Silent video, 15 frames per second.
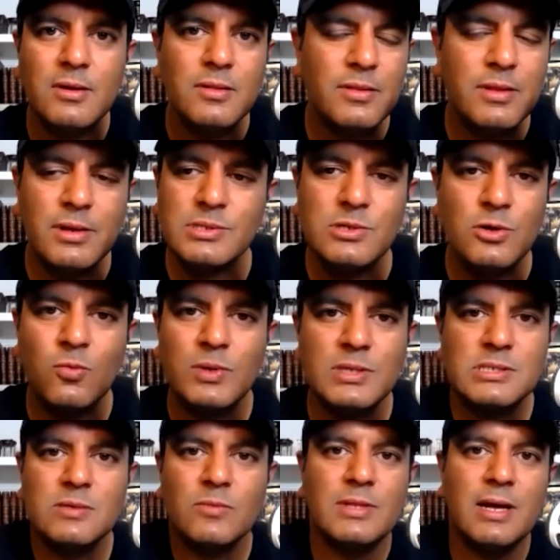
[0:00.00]
There is no
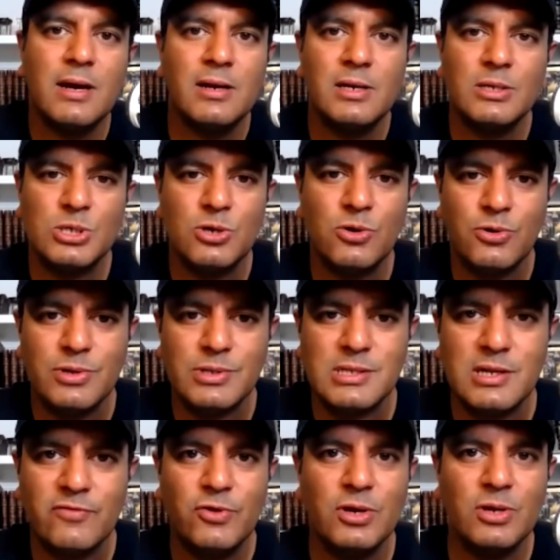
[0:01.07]
wisdom without unless you know
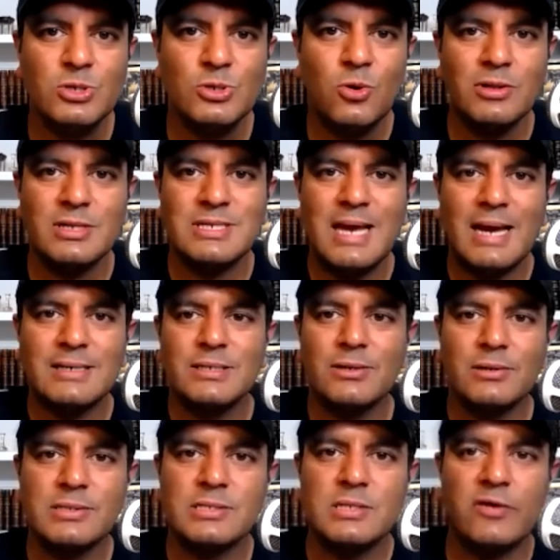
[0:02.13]
yourself. You can do all the
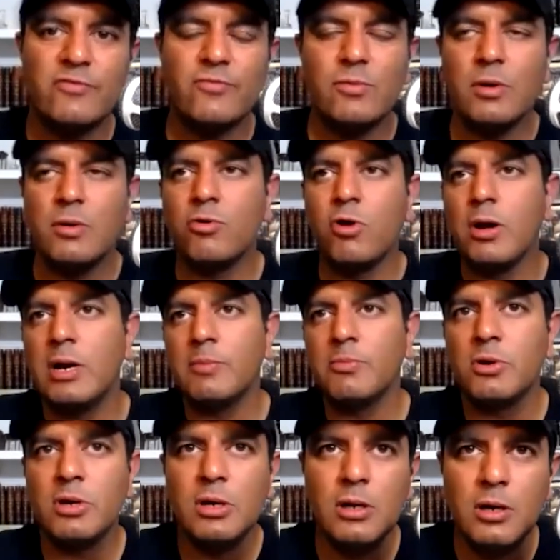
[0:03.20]
tactical stuff. Ron, I'm
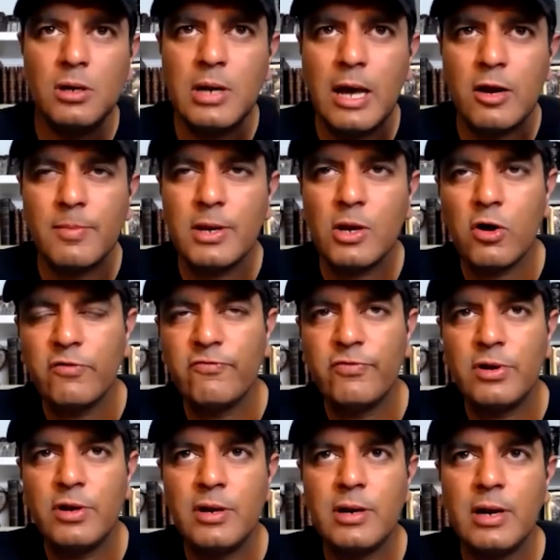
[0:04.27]
going to learn how to be
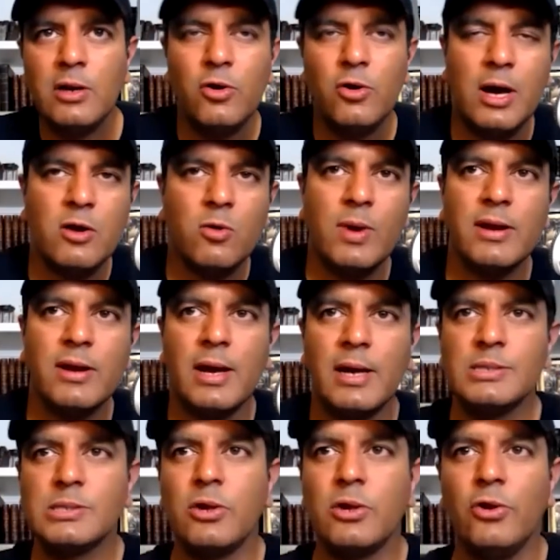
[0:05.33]
confident. I'll know how to wear
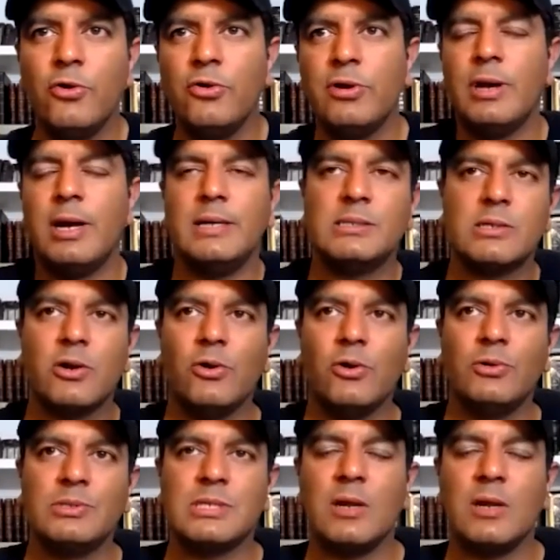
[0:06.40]
nice cologne, nice clothes.